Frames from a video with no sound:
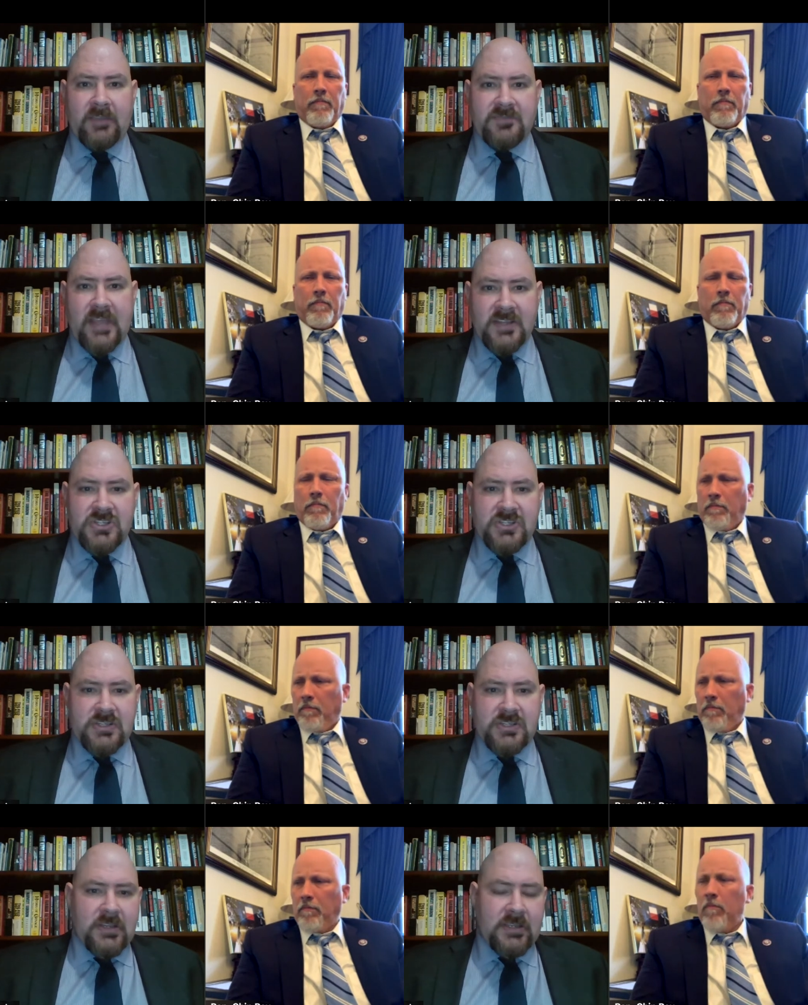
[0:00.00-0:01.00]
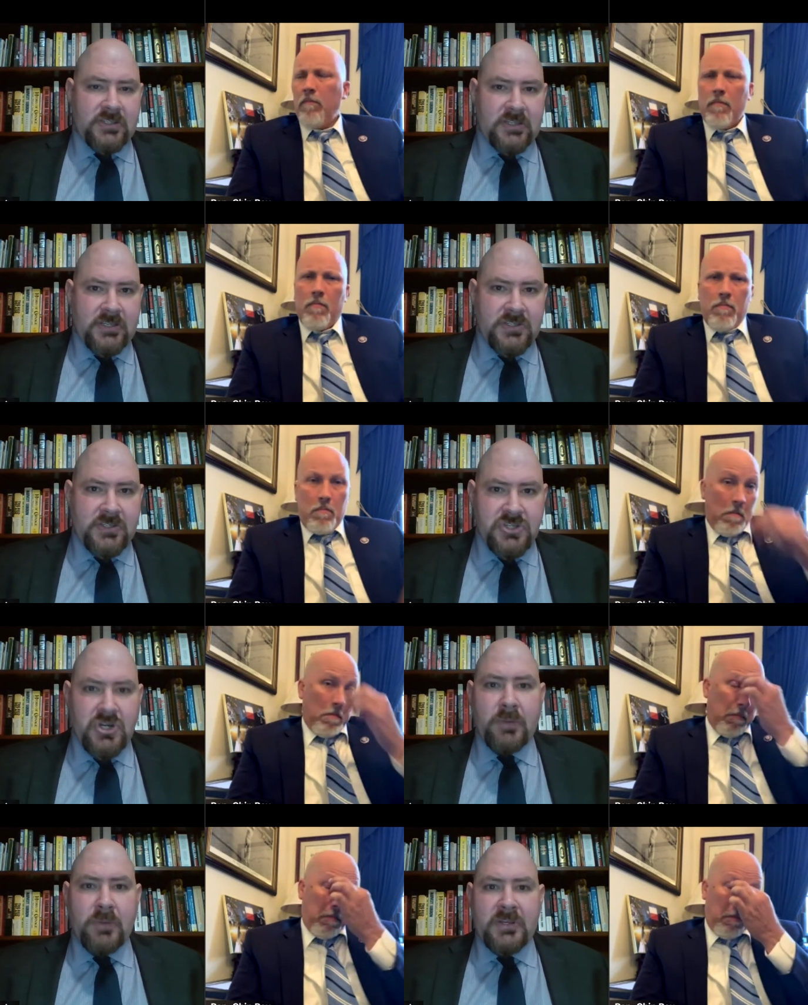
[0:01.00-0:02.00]
Speaker 1: if Texas is is
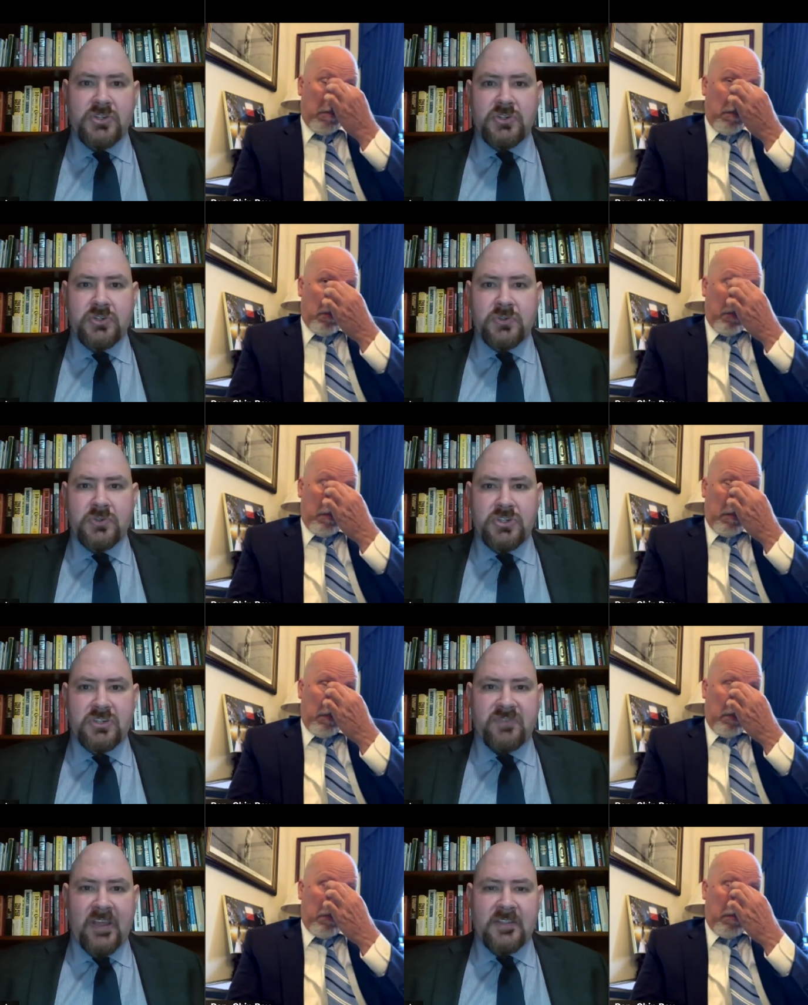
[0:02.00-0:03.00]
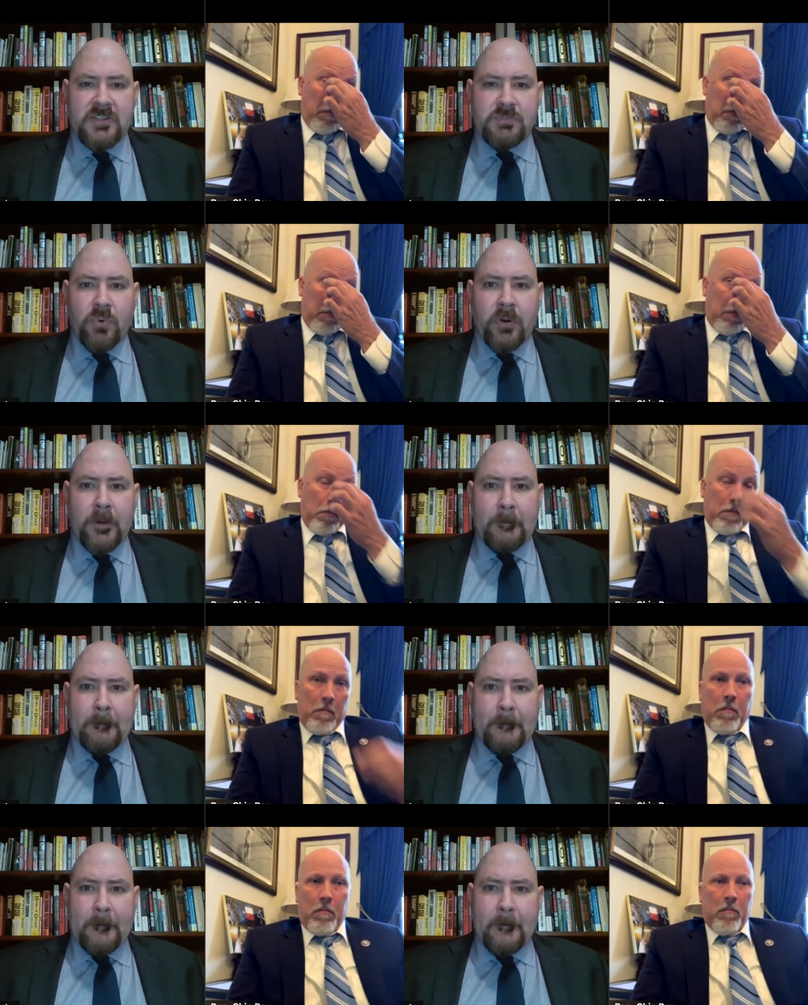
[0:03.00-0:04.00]
determined to to defend this border?
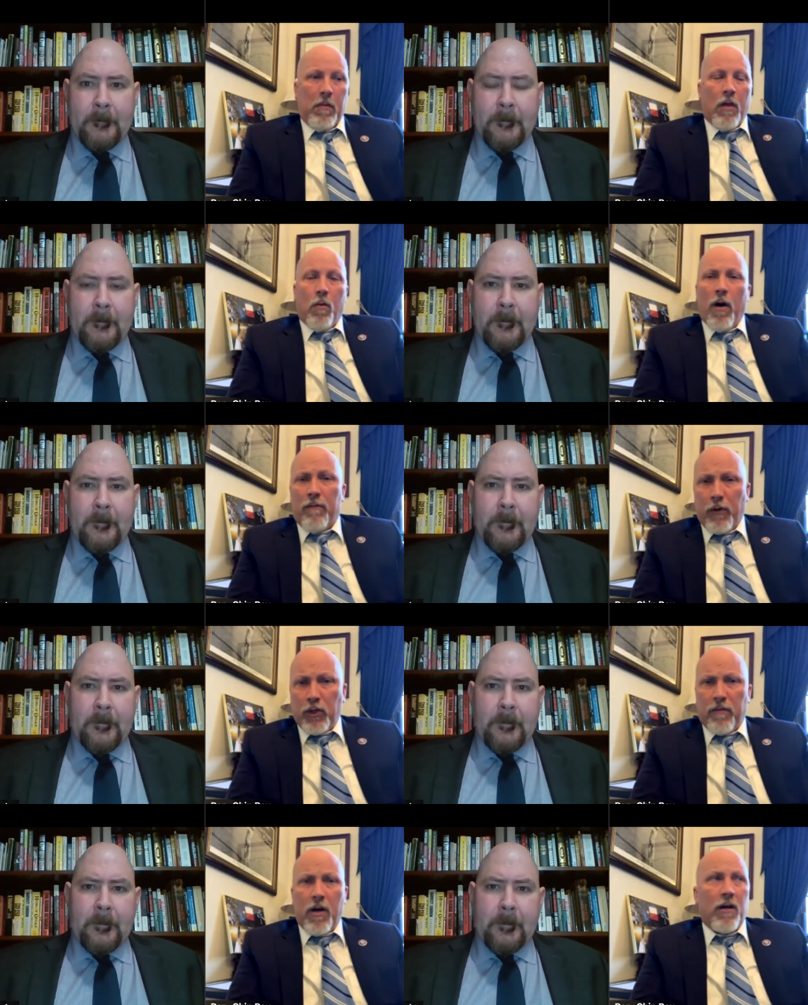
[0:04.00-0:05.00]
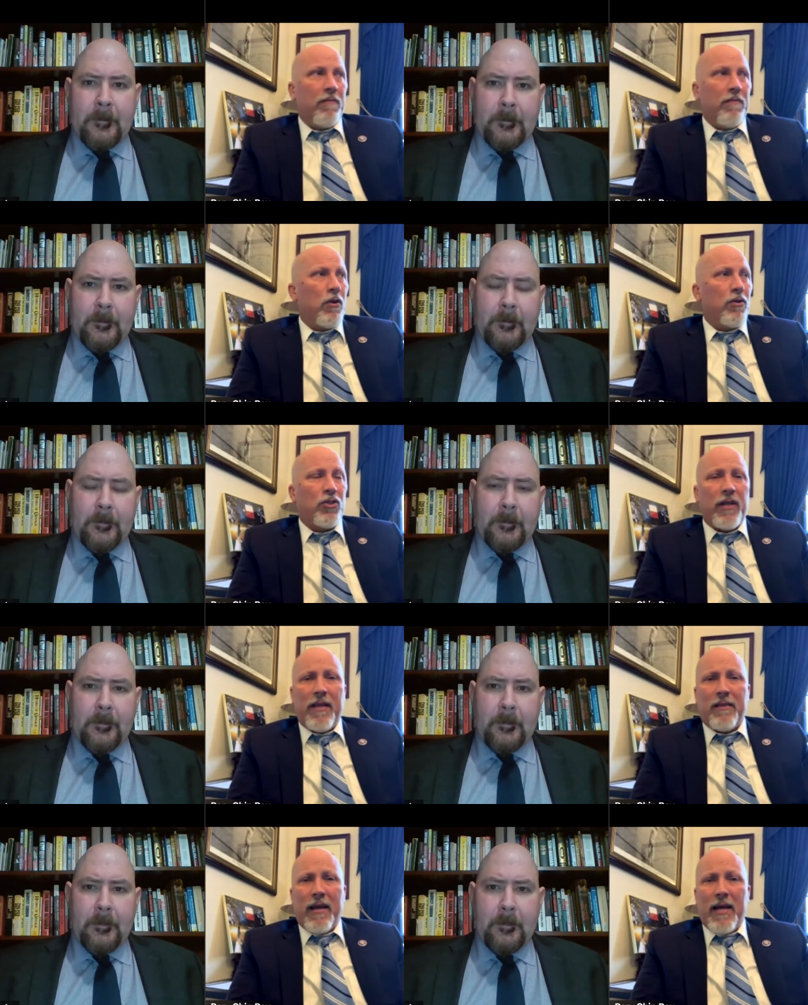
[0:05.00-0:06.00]
Speaker 2: Well, first of all, if you're a
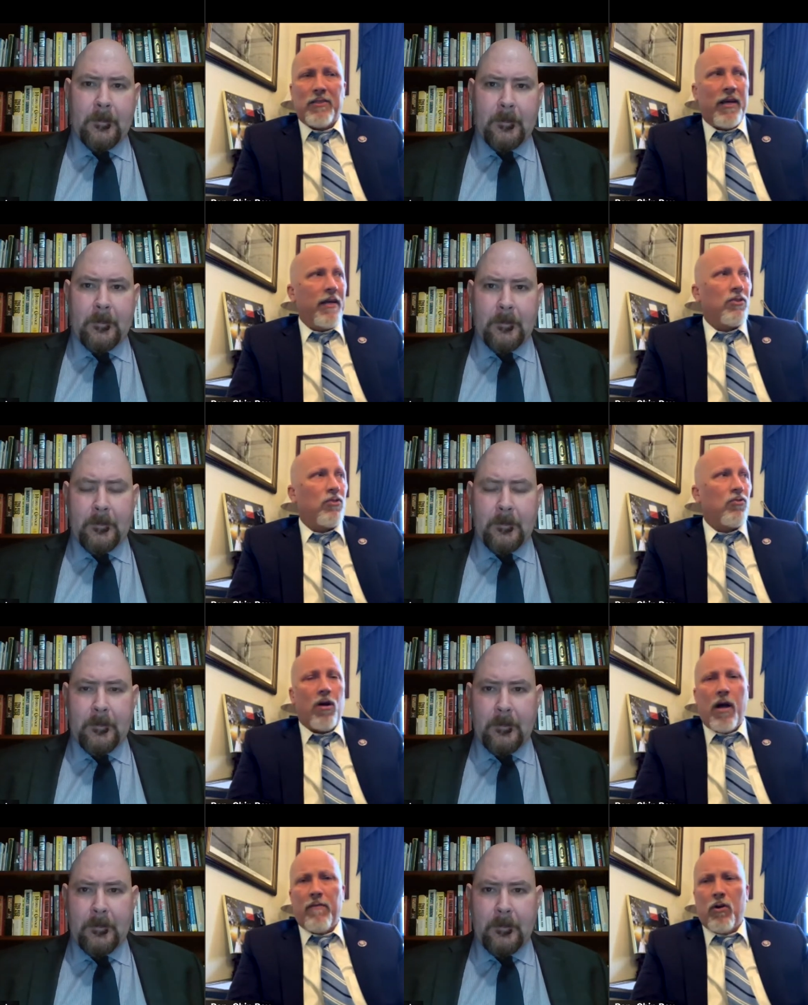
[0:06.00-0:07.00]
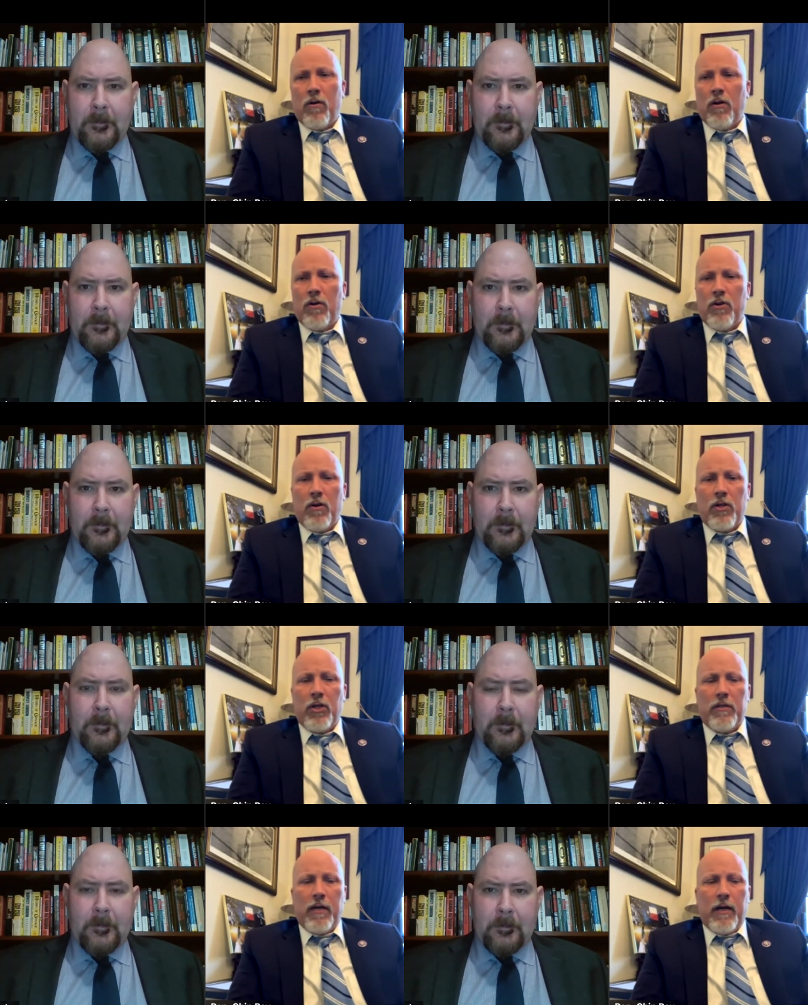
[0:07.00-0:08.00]
state that has a strong governor or you're a
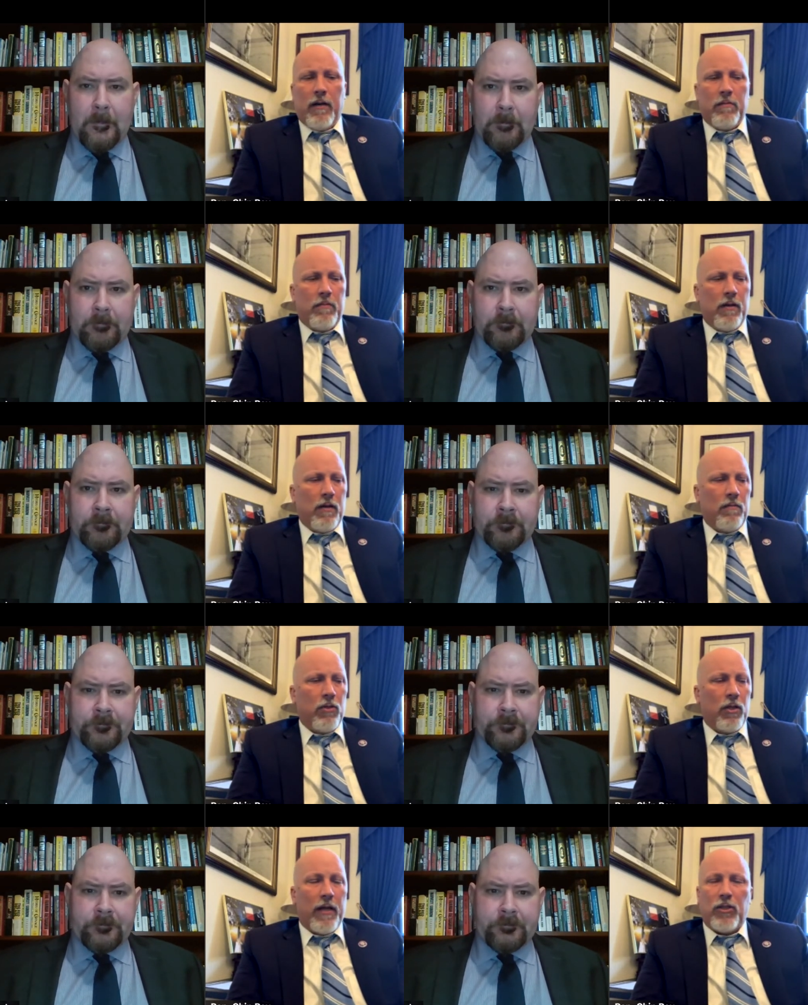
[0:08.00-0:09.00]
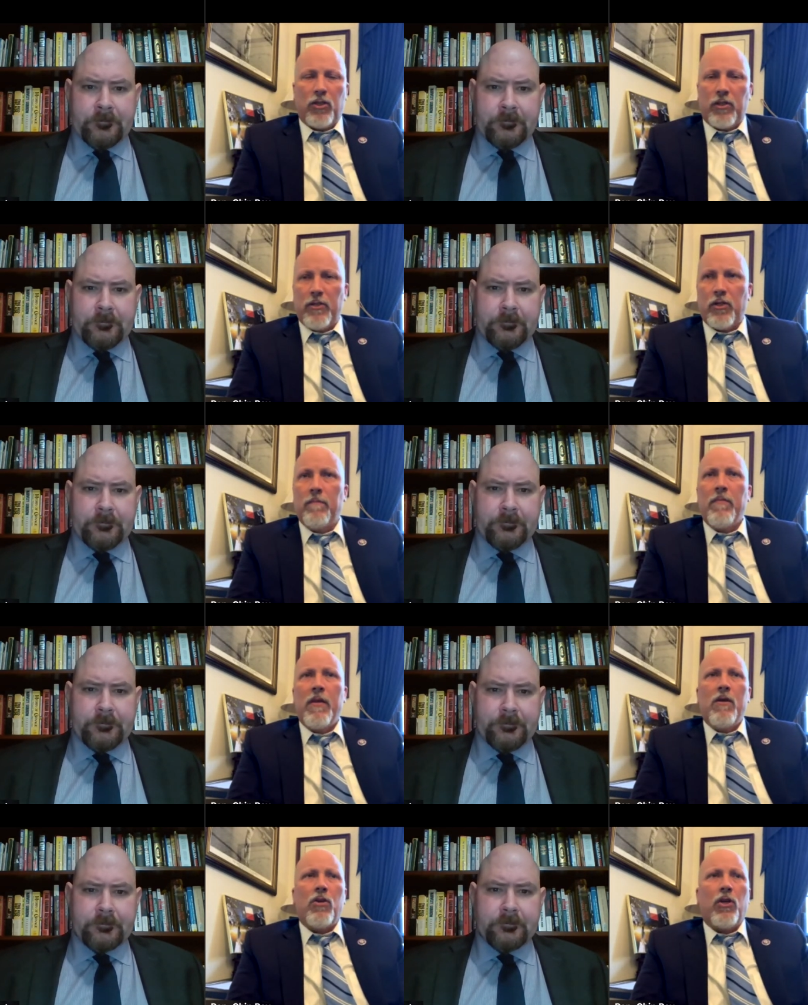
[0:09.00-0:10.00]
good uh, uh, good legislature,
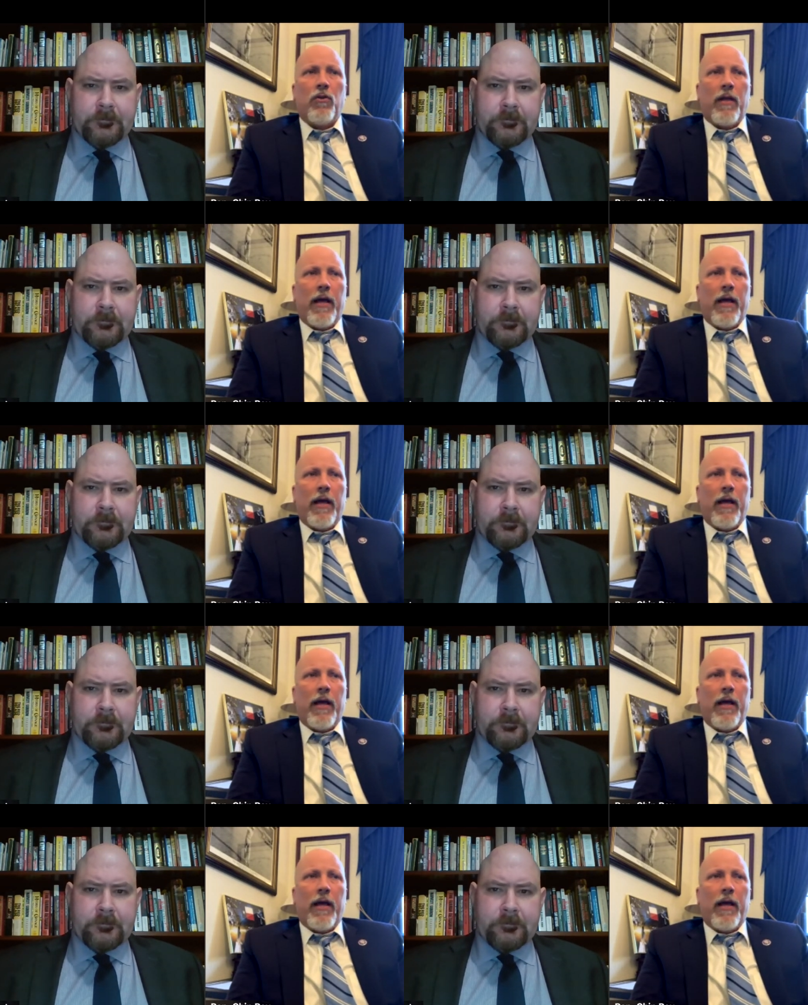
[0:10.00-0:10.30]
you could do